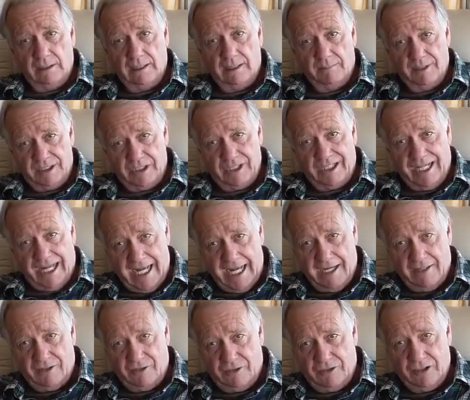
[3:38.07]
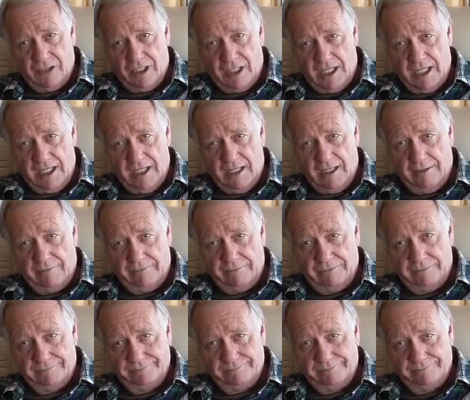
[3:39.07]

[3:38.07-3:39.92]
how much cash did I have.